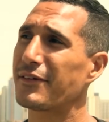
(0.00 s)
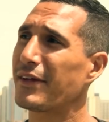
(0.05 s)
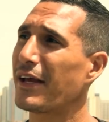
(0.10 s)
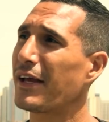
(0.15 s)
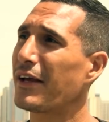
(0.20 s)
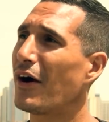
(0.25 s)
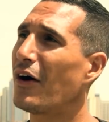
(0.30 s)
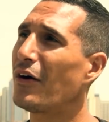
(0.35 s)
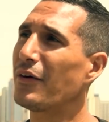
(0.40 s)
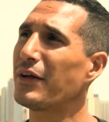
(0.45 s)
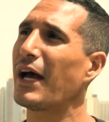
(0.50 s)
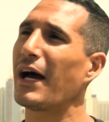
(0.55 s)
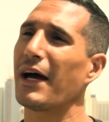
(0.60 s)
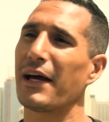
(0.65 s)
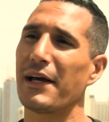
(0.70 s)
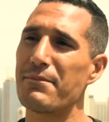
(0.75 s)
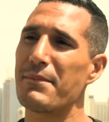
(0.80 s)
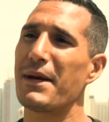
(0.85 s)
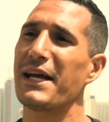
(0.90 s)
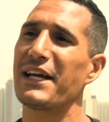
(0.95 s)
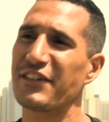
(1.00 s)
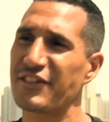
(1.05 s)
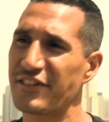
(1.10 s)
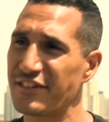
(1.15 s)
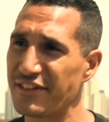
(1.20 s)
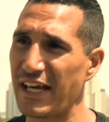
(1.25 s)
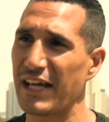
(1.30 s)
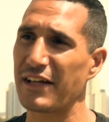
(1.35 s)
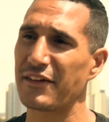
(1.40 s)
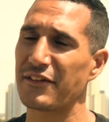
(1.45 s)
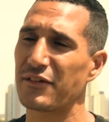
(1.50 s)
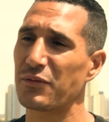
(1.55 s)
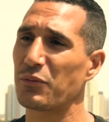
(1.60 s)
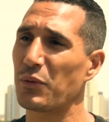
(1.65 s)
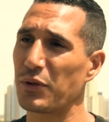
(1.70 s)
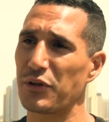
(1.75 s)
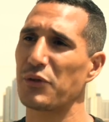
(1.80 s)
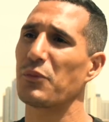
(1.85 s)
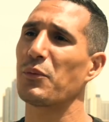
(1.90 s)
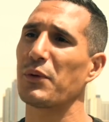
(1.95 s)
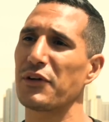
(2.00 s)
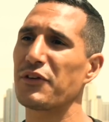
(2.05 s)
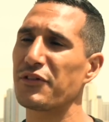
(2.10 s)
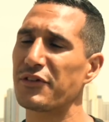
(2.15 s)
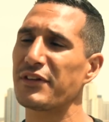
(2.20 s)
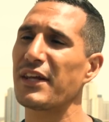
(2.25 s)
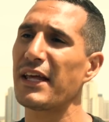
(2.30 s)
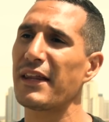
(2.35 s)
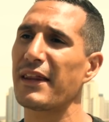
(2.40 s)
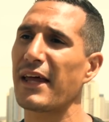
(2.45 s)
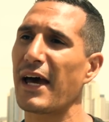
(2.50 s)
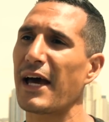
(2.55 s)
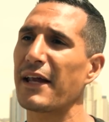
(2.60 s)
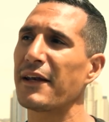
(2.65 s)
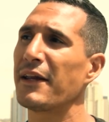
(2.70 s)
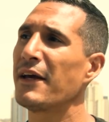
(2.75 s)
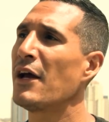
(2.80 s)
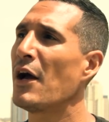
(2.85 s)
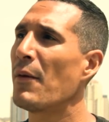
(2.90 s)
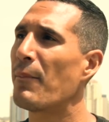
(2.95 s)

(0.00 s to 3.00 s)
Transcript: say, "Oh yeah, it makes sense when you when you say that."